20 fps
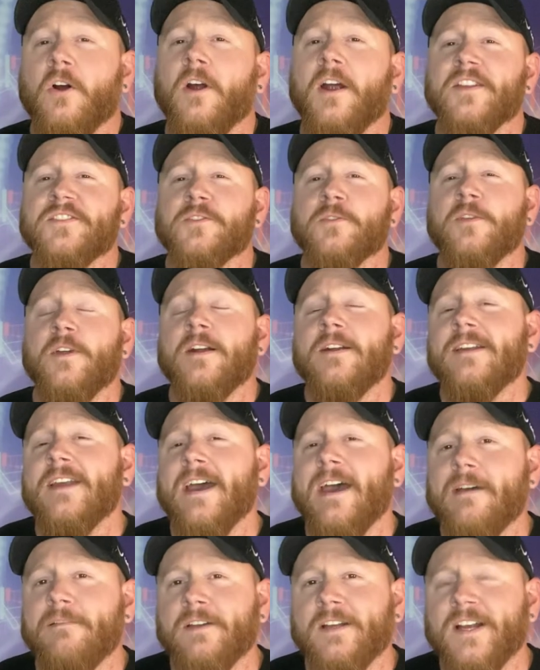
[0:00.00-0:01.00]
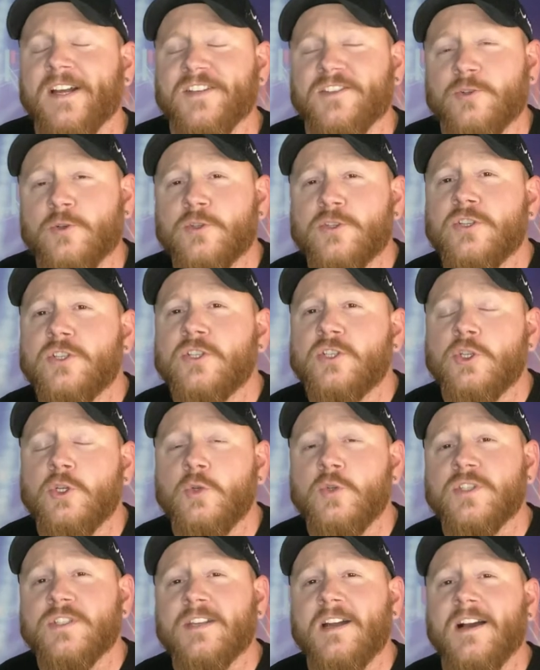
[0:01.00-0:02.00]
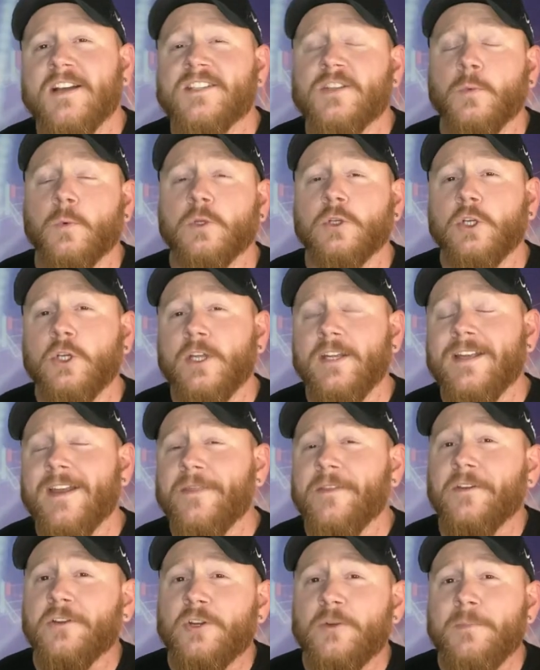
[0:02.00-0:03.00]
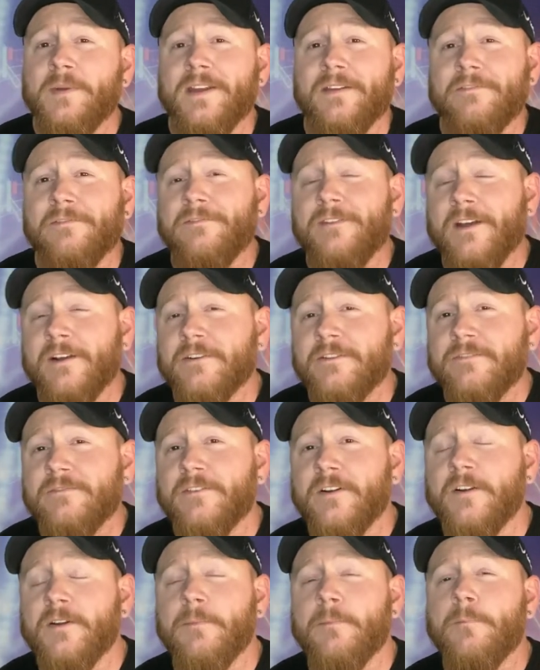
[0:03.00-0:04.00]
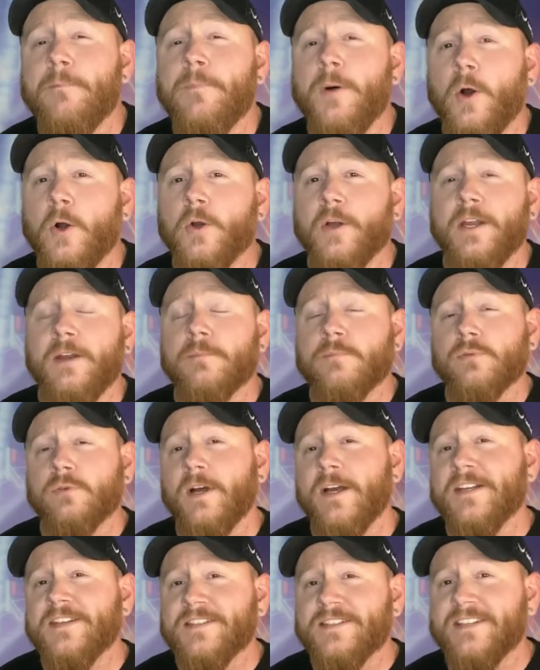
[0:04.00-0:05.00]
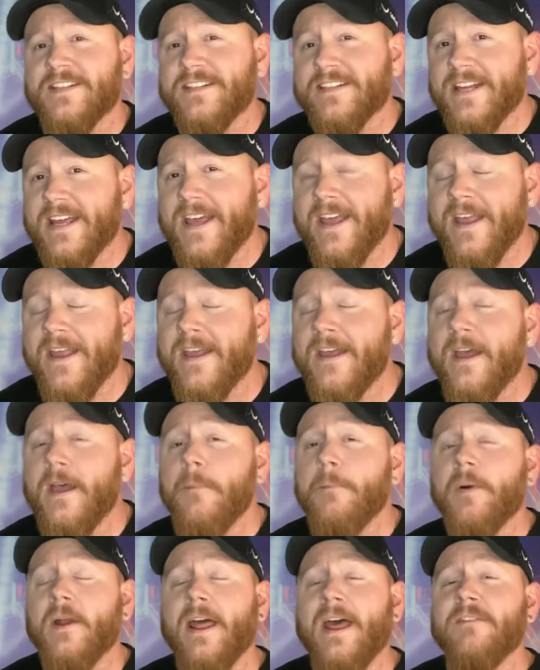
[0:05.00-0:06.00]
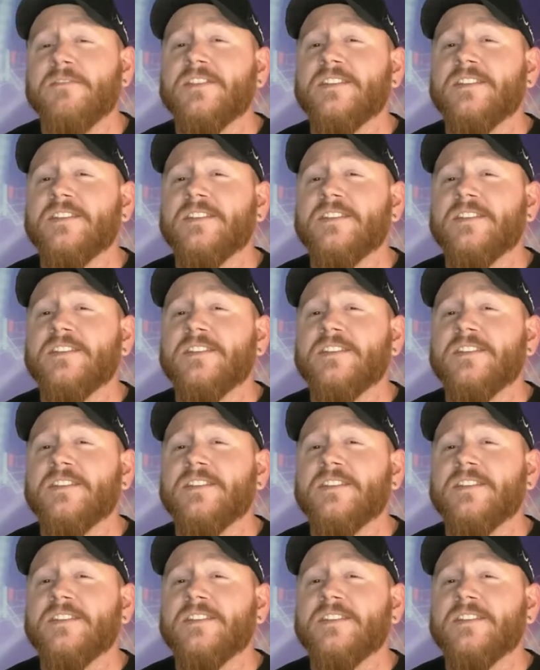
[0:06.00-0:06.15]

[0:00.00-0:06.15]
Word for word: right, so there you have it, guys. Those are the two stocks that we're looking at that could be a very, very bargain price today, but have